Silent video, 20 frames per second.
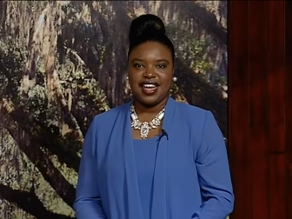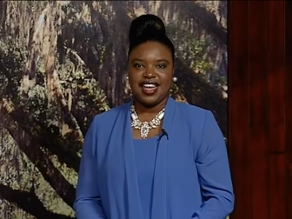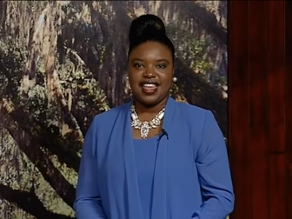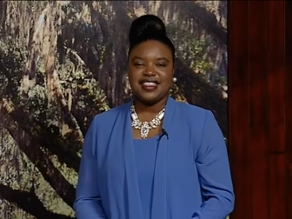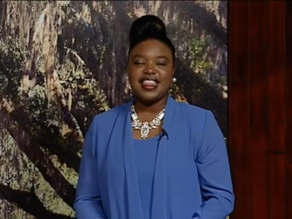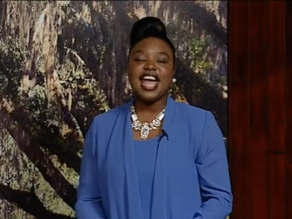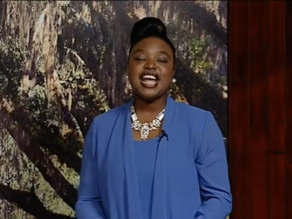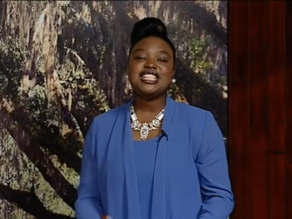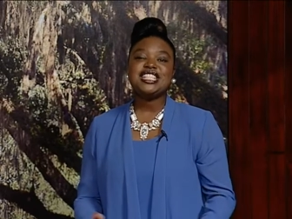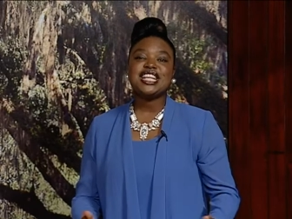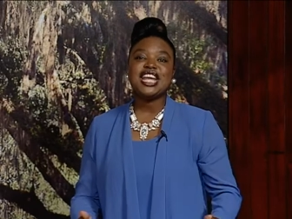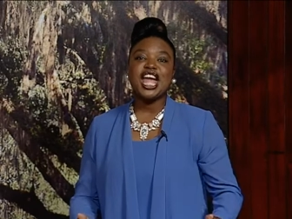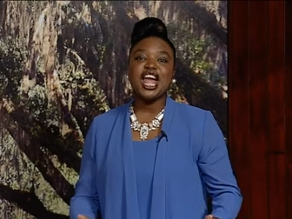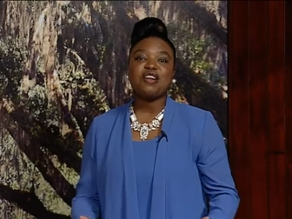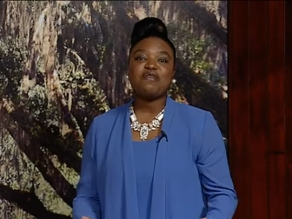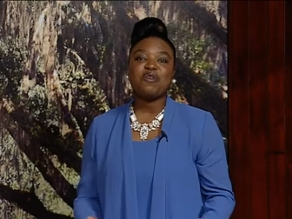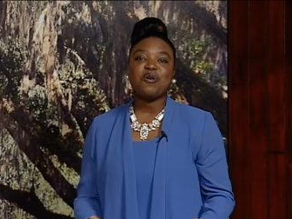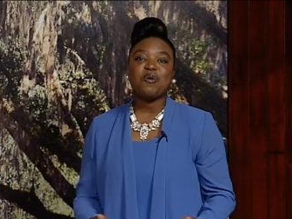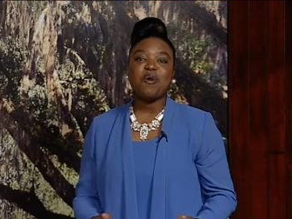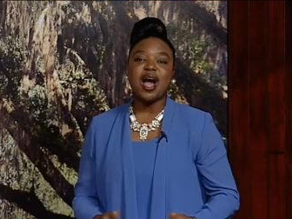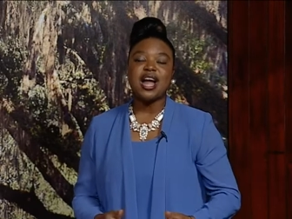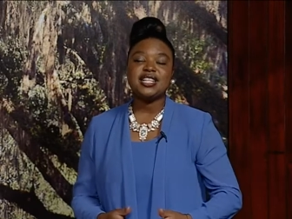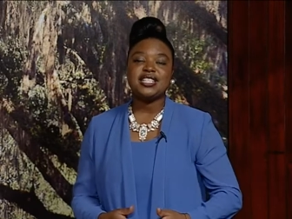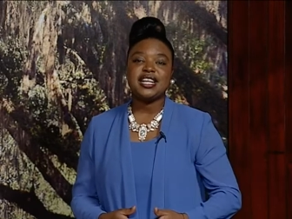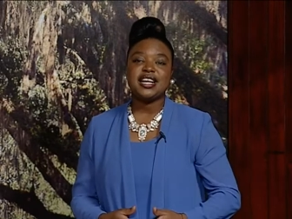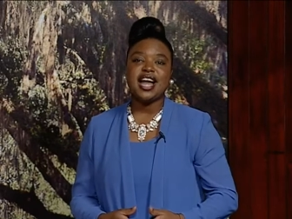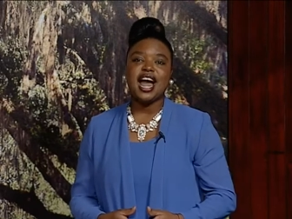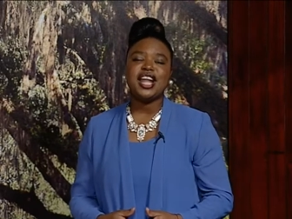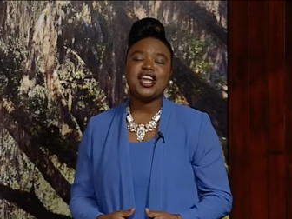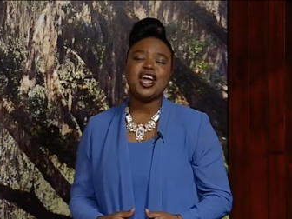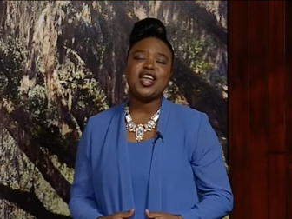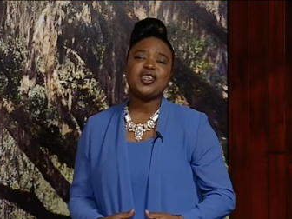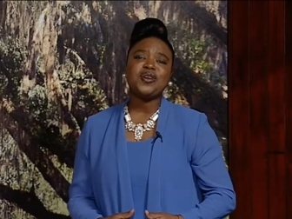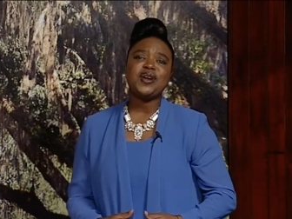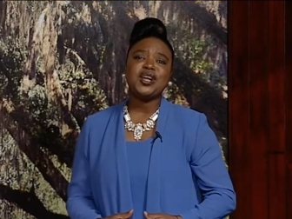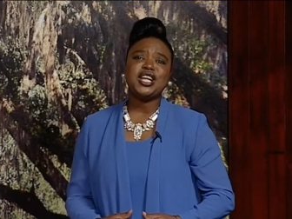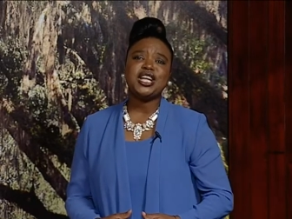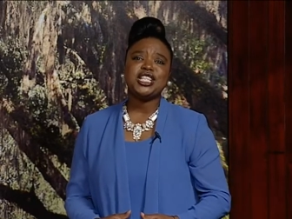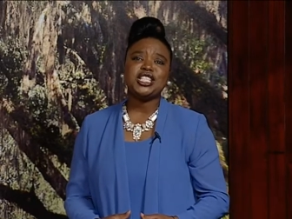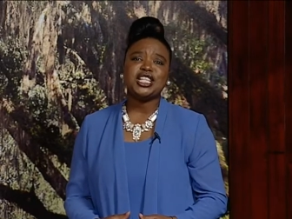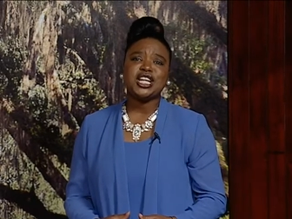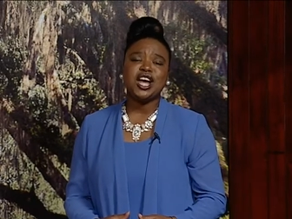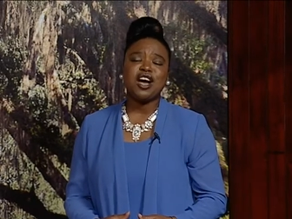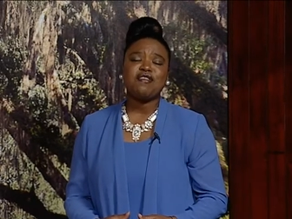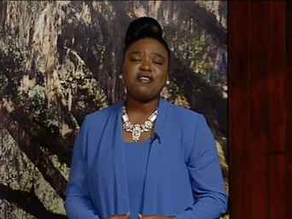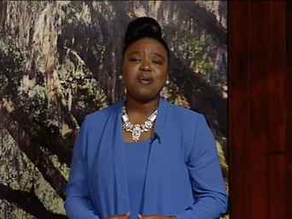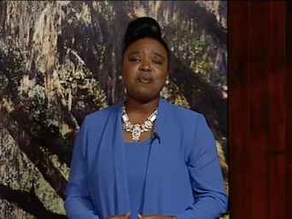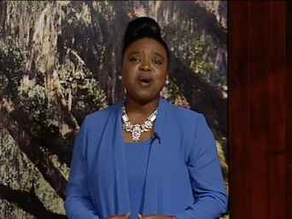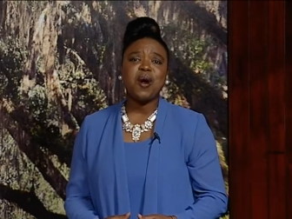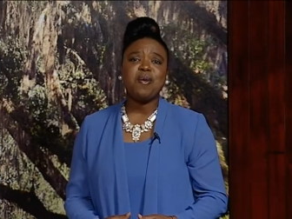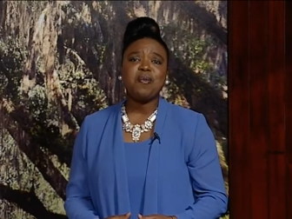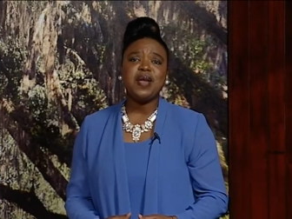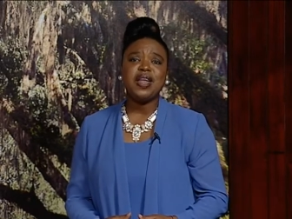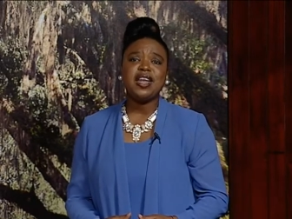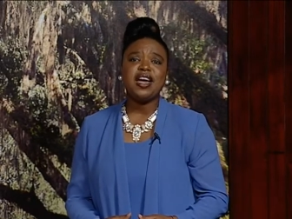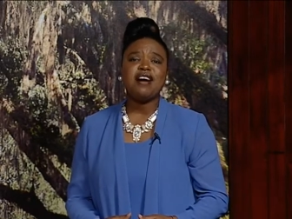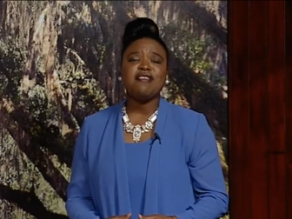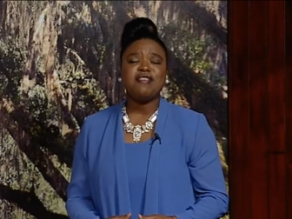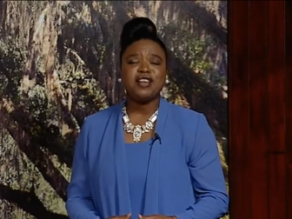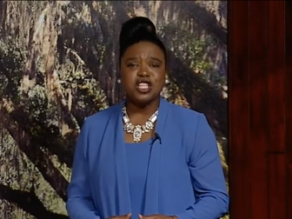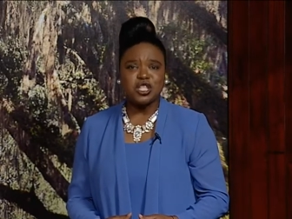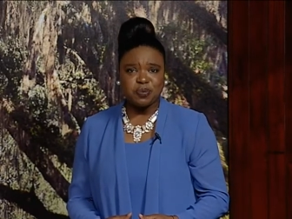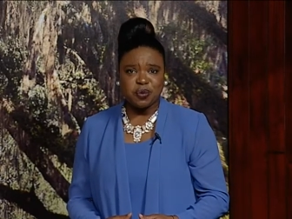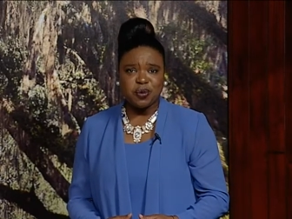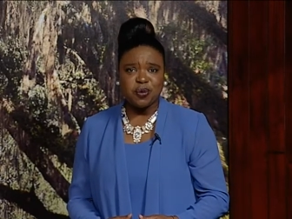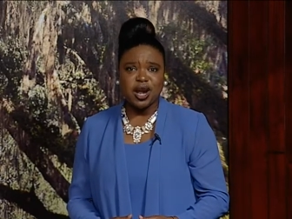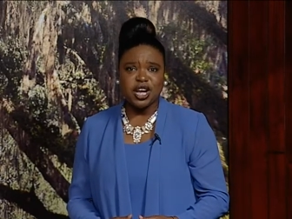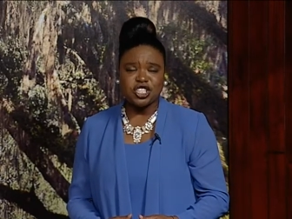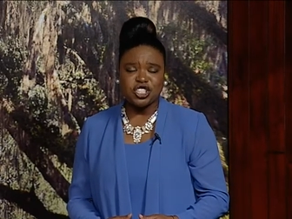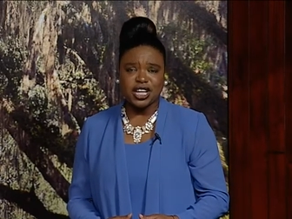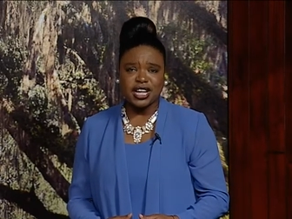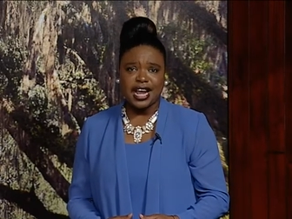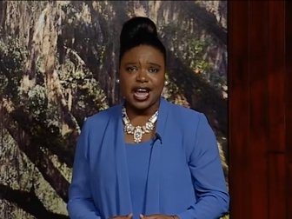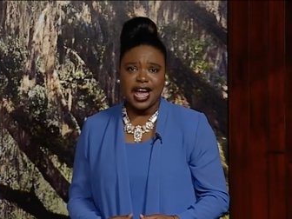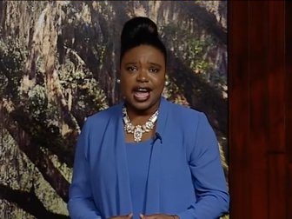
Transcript: Thanks again for watching another edition of A Moment of Inspiration.